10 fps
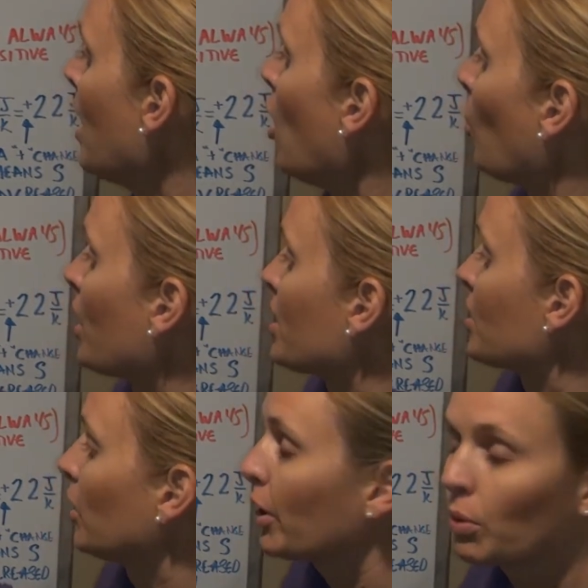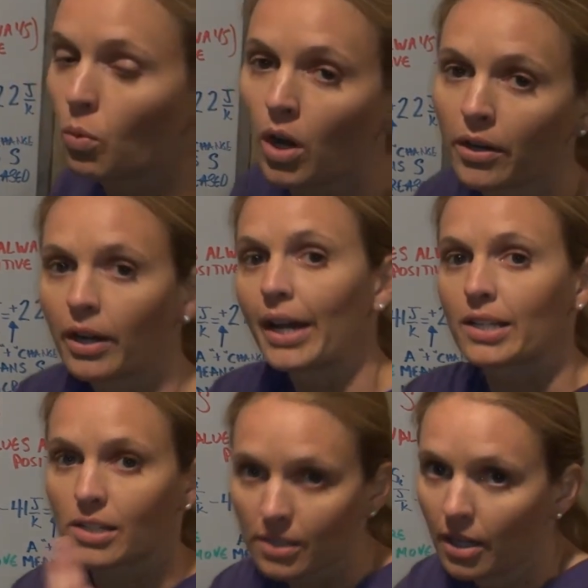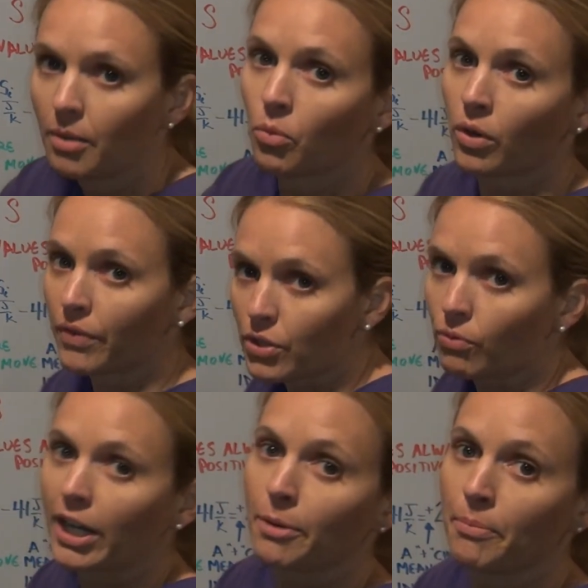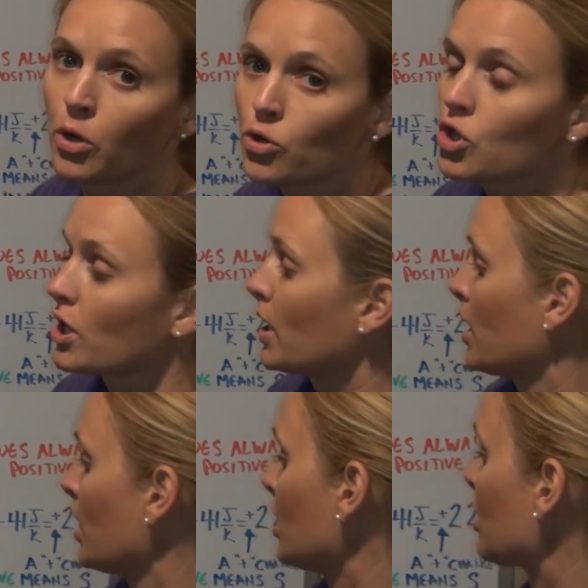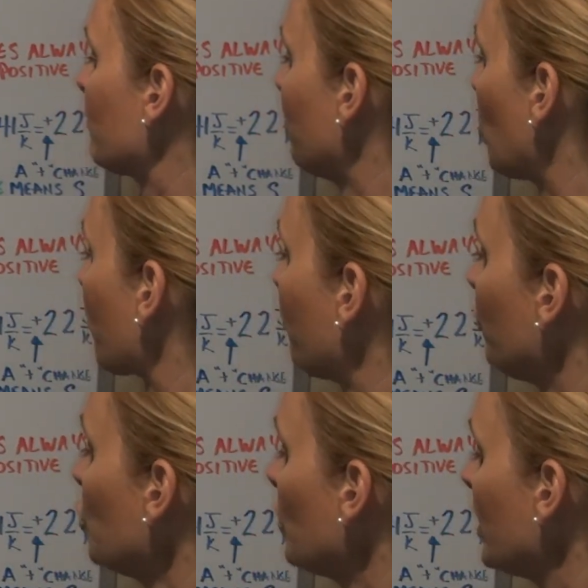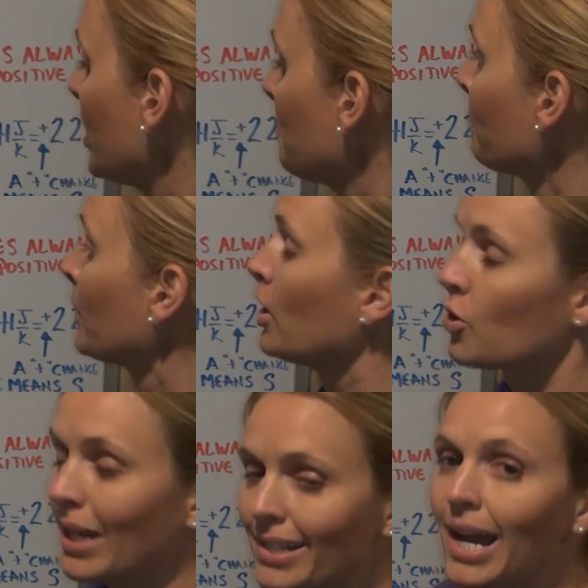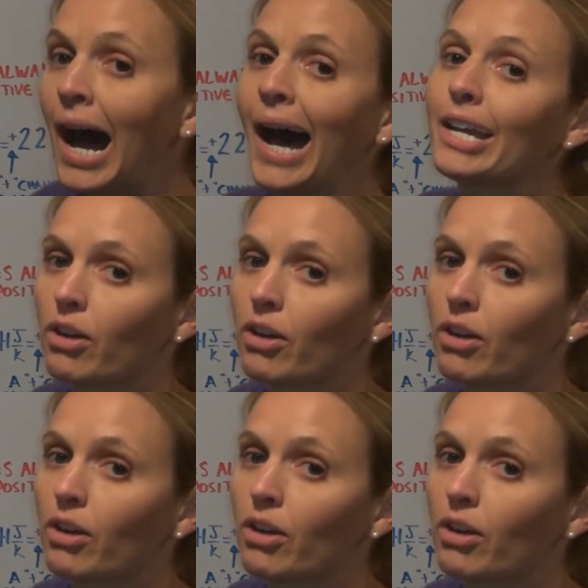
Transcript: Whereas the liquid water has more of this random motion. It's more fluid. So it has a higher